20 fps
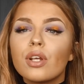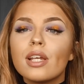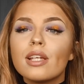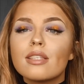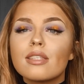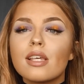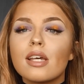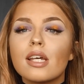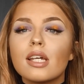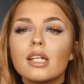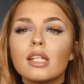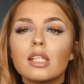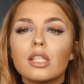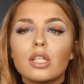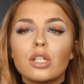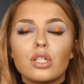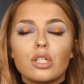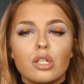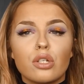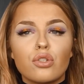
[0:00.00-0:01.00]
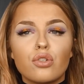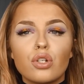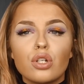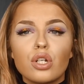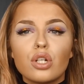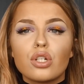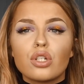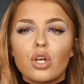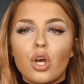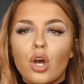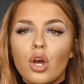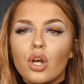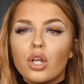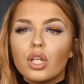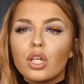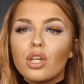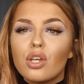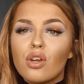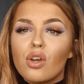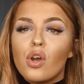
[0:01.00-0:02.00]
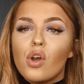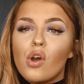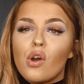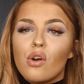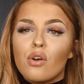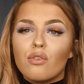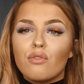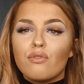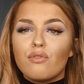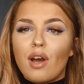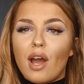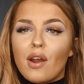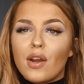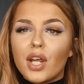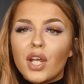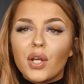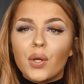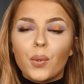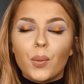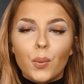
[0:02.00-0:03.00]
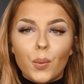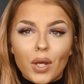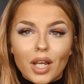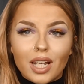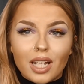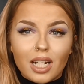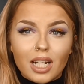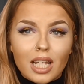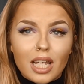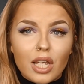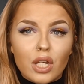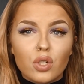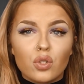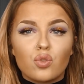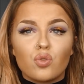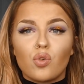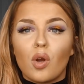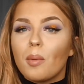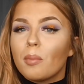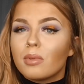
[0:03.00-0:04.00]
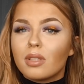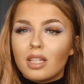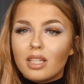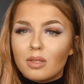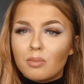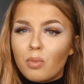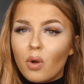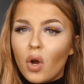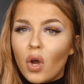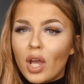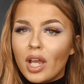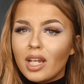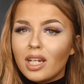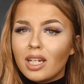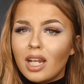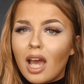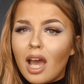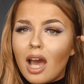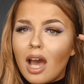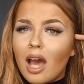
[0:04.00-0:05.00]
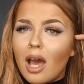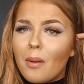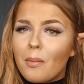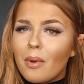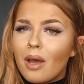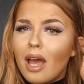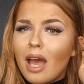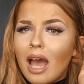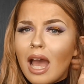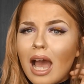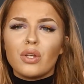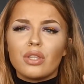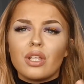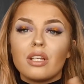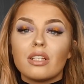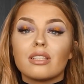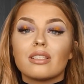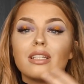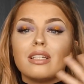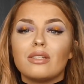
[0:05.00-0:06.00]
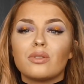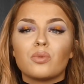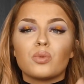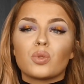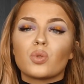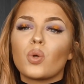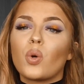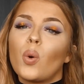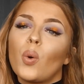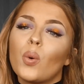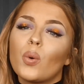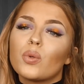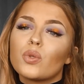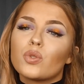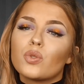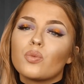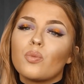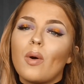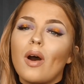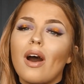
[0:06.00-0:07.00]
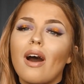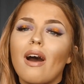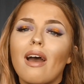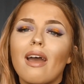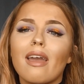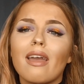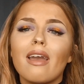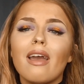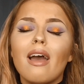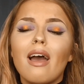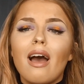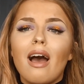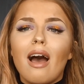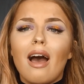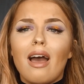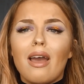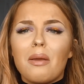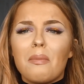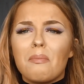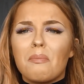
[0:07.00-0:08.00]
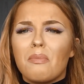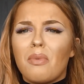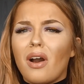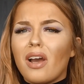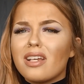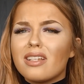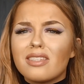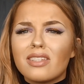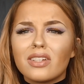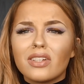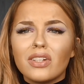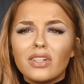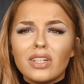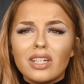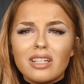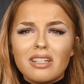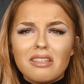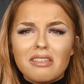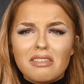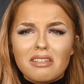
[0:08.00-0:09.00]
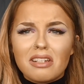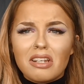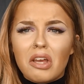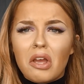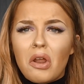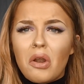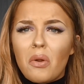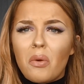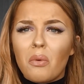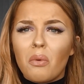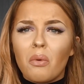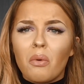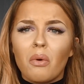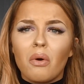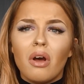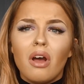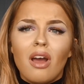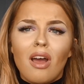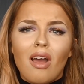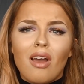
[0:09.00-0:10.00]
reason, the district attorney very quickly dropped this point, that this was caused by a bicycle incident or